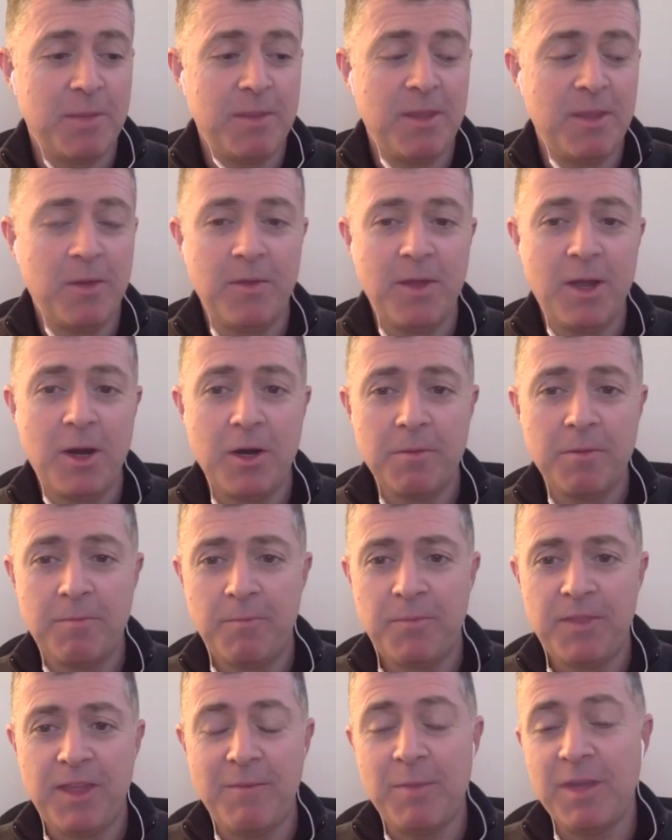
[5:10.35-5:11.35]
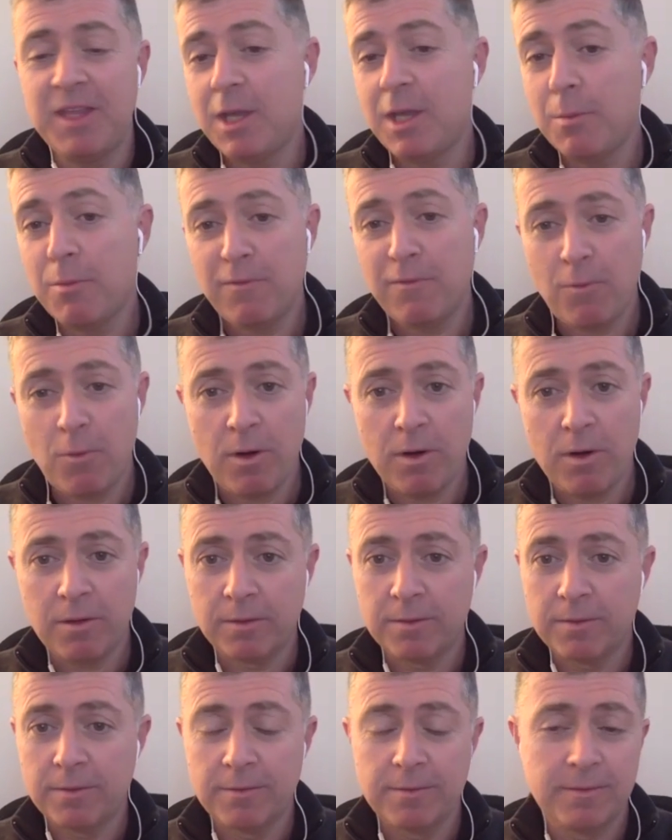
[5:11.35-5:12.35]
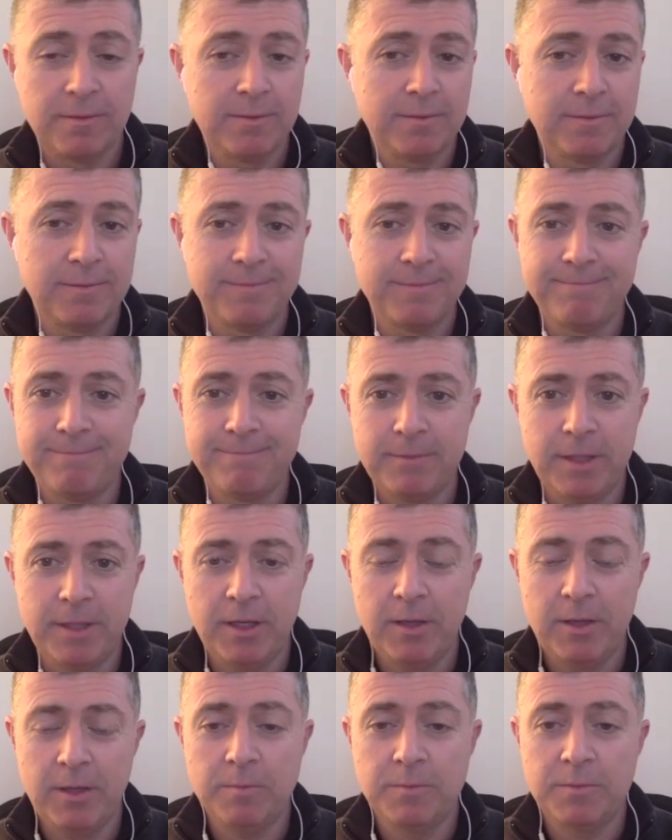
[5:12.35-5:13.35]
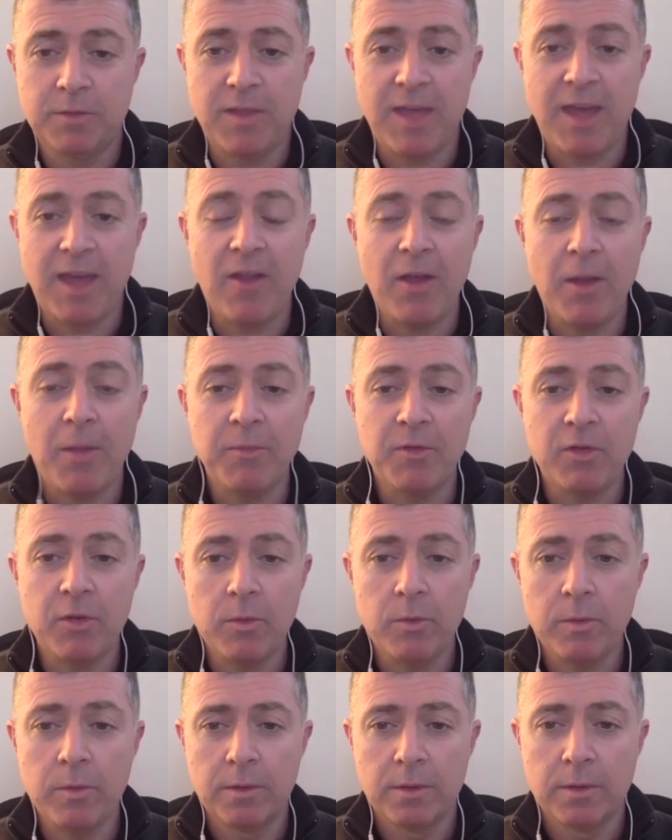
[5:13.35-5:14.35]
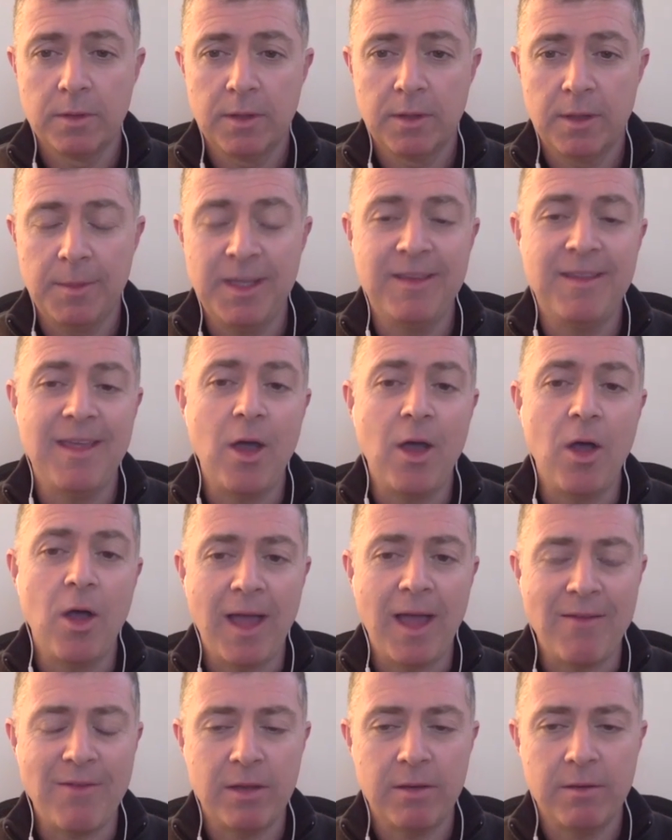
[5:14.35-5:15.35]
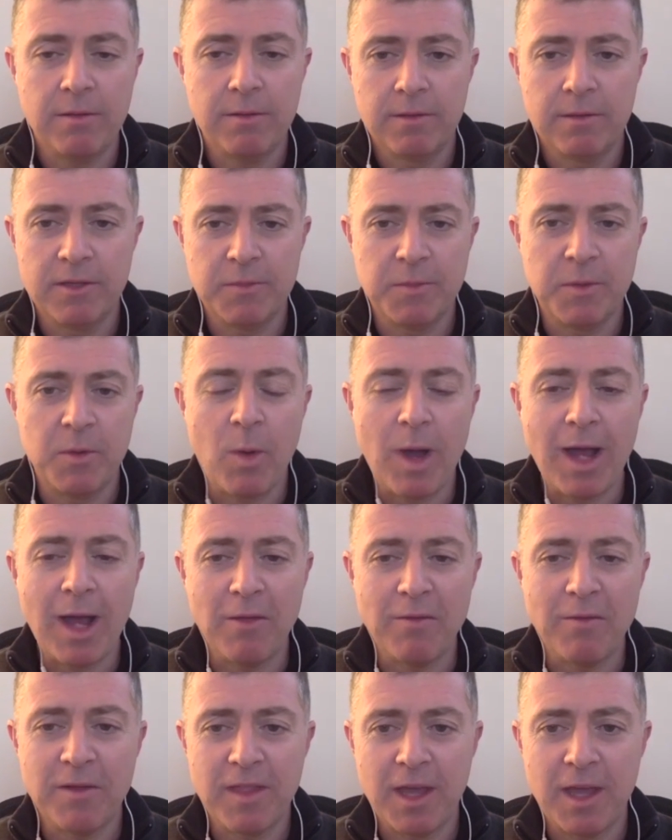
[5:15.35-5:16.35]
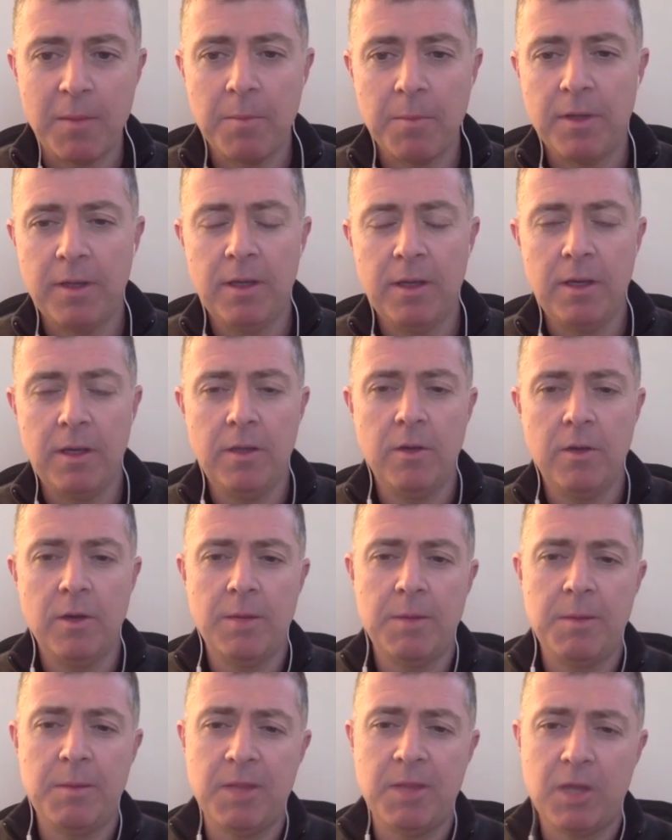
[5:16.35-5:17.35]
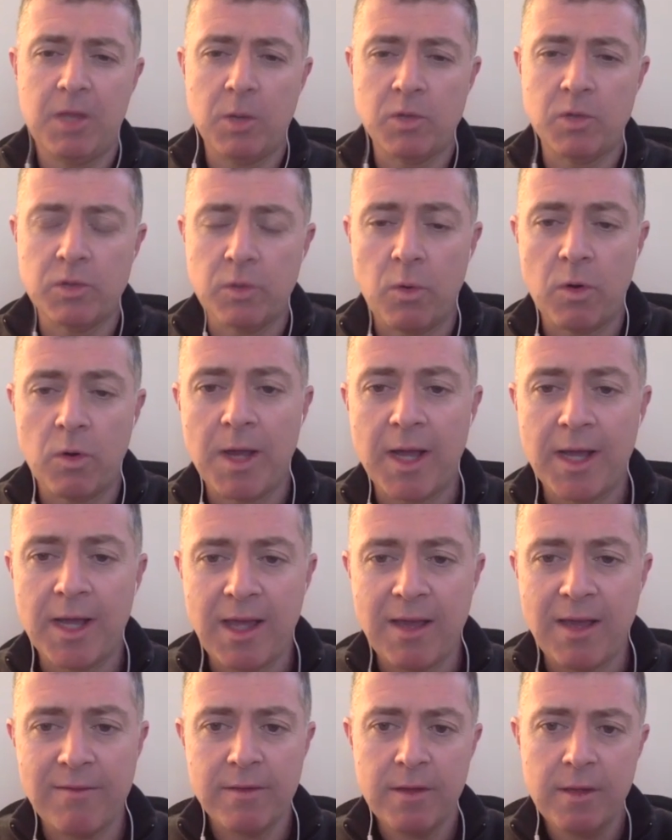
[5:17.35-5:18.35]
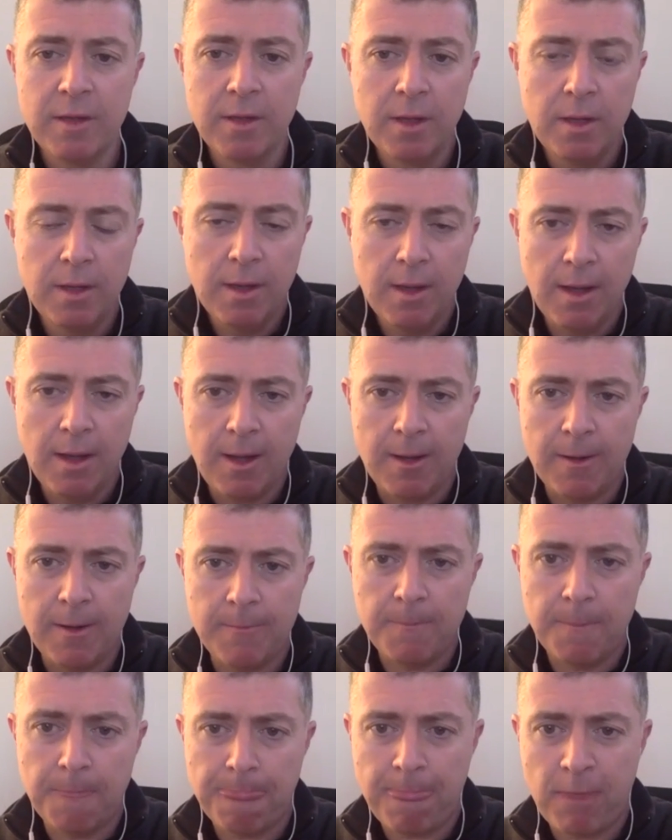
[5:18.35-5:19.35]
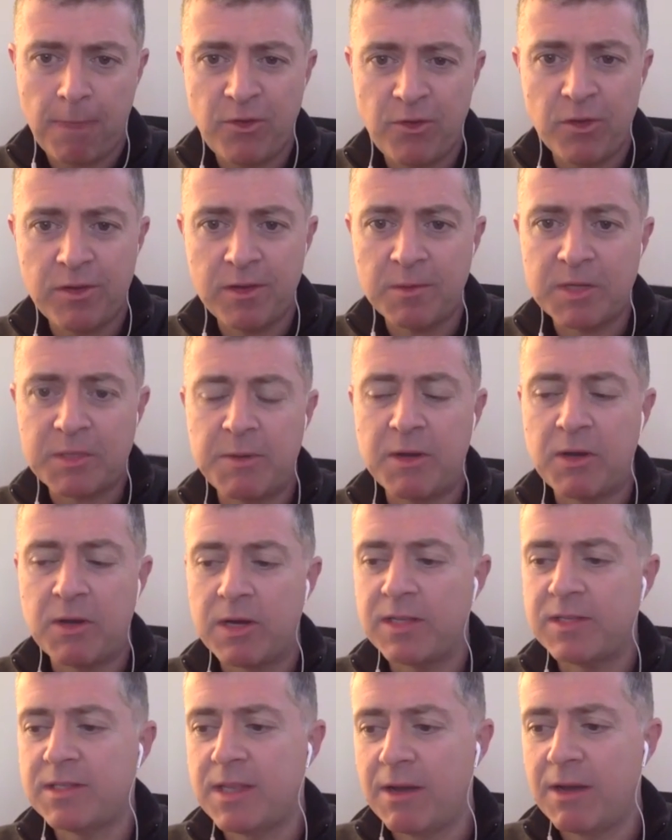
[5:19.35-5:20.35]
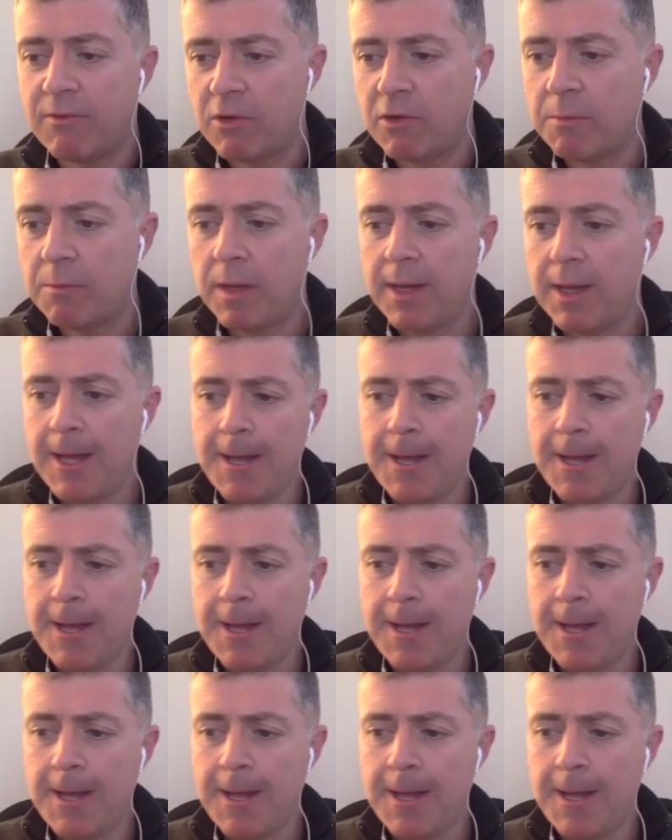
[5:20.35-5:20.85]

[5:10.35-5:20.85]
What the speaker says: I mean, they've been there before, so that'll help too. I mean, they all haven't. Yeah. It's been a while for them, but you know what I mean? The coach and quarterback have. So there's some experience in that room.